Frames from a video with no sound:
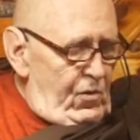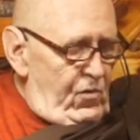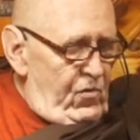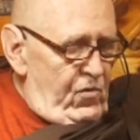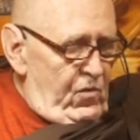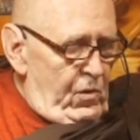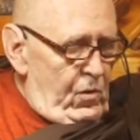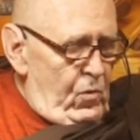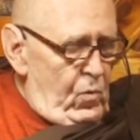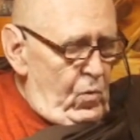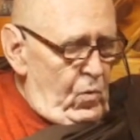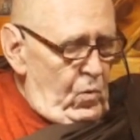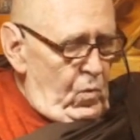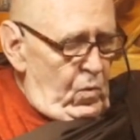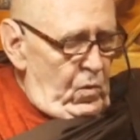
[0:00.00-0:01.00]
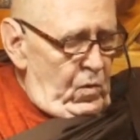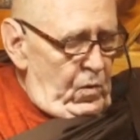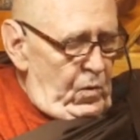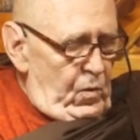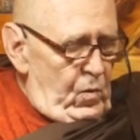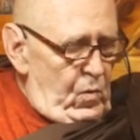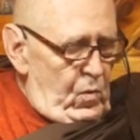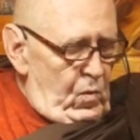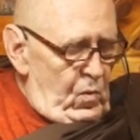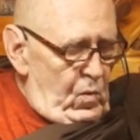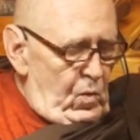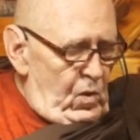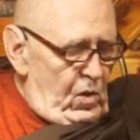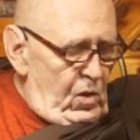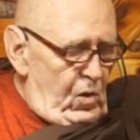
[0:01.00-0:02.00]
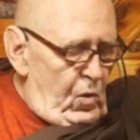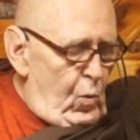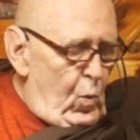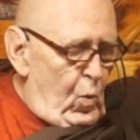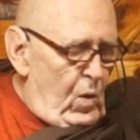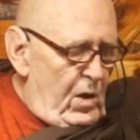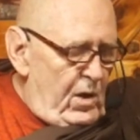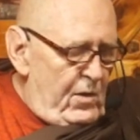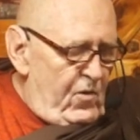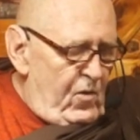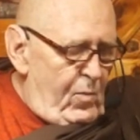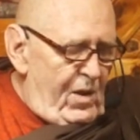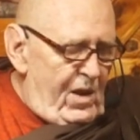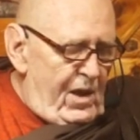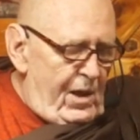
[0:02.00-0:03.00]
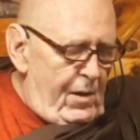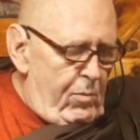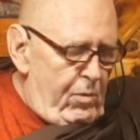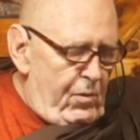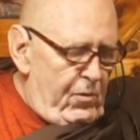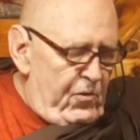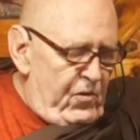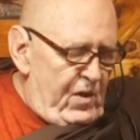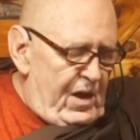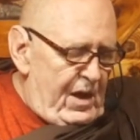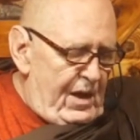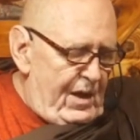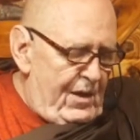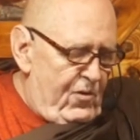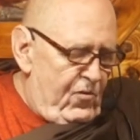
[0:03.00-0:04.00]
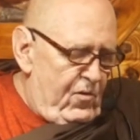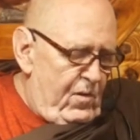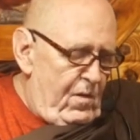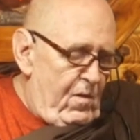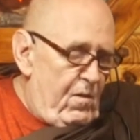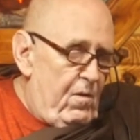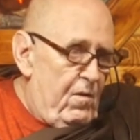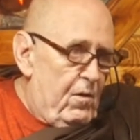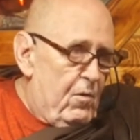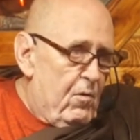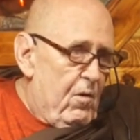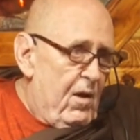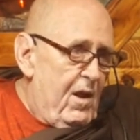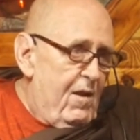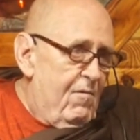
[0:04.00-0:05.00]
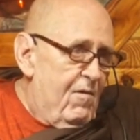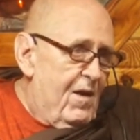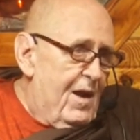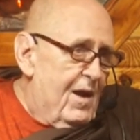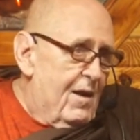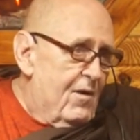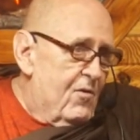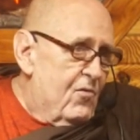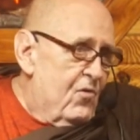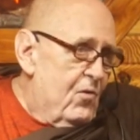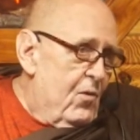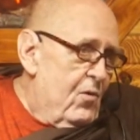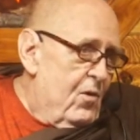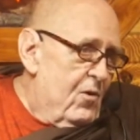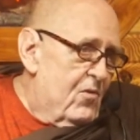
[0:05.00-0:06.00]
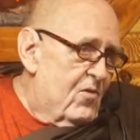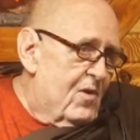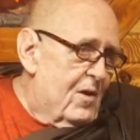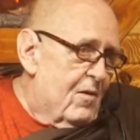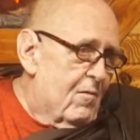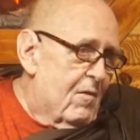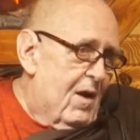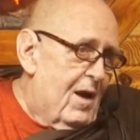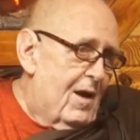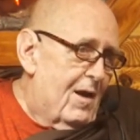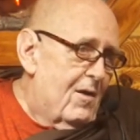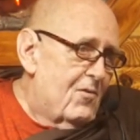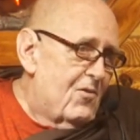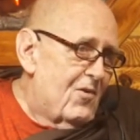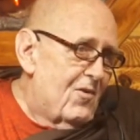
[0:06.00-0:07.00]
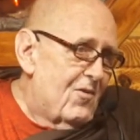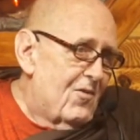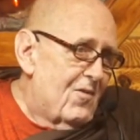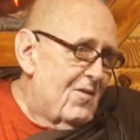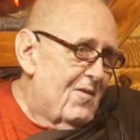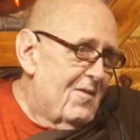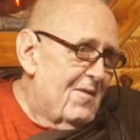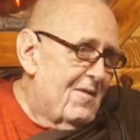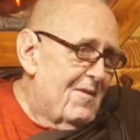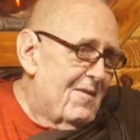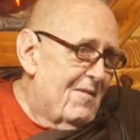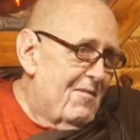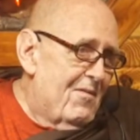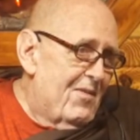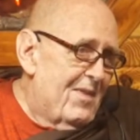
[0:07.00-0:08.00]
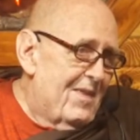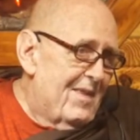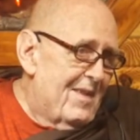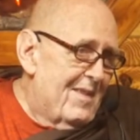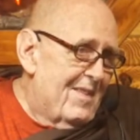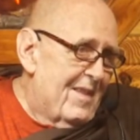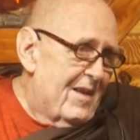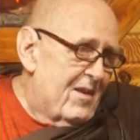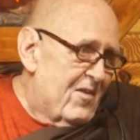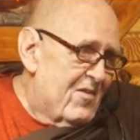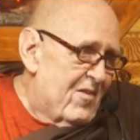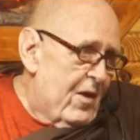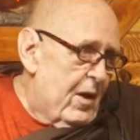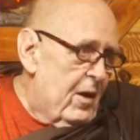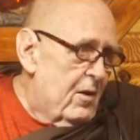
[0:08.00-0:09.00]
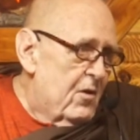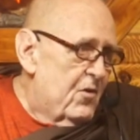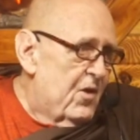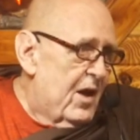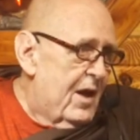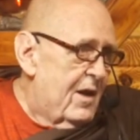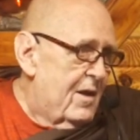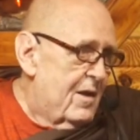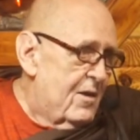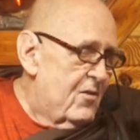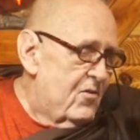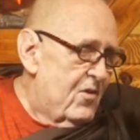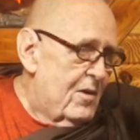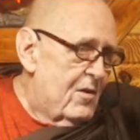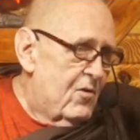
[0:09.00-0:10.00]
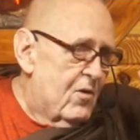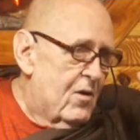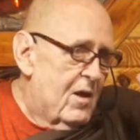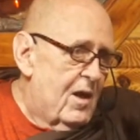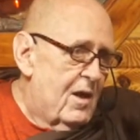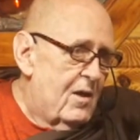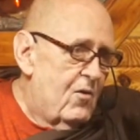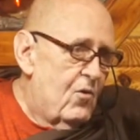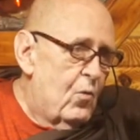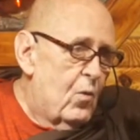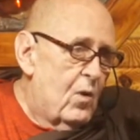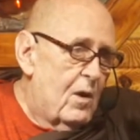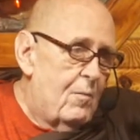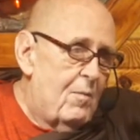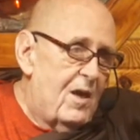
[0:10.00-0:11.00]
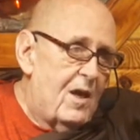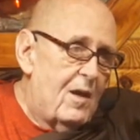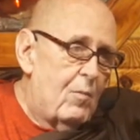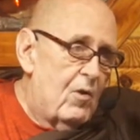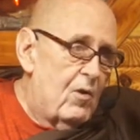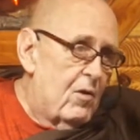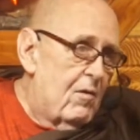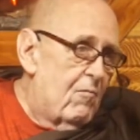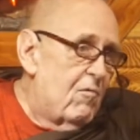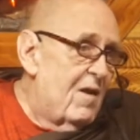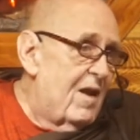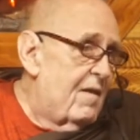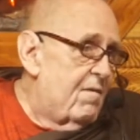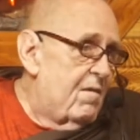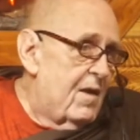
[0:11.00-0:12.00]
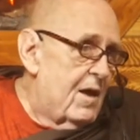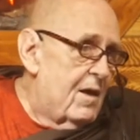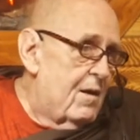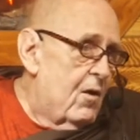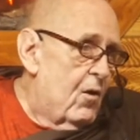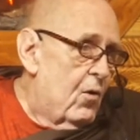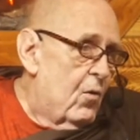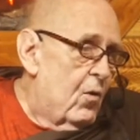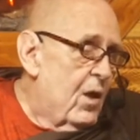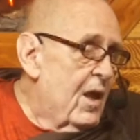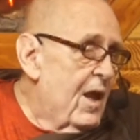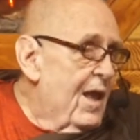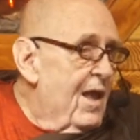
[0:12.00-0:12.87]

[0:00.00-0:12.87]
So you want to be able to catch the craving as soon as it arises. That subtle tightness in your head. You want to be able to let that go.